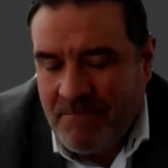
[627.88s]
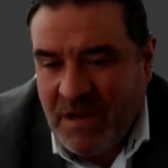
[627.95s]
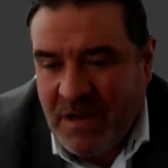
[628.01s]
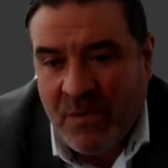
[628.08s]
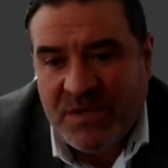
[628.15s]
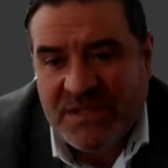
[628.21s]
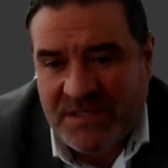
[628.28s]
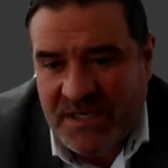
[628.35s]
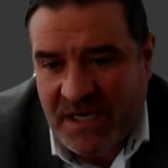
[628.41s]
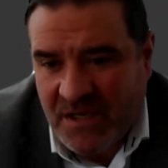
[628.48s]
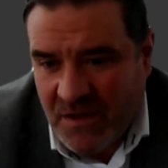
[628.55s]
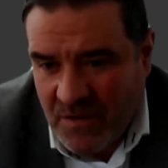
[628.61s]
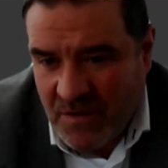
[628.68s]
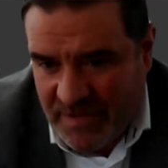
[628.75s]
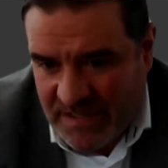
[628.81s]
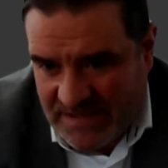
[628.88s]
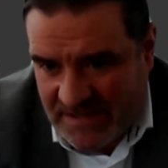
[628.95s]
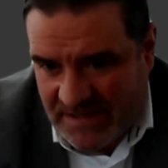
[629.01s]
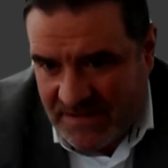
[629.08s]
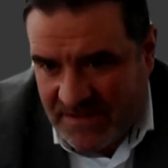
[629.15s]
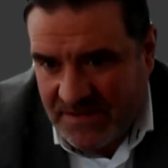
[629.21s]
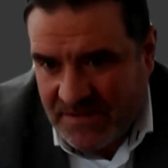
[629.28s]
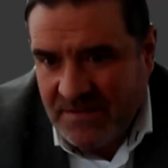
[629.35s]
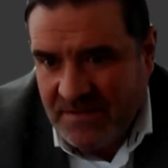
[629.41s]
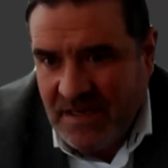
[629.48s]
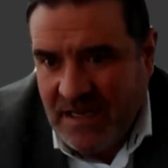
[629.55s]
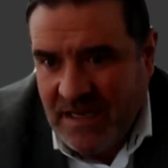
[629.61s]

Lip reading: But it was a cyclical business,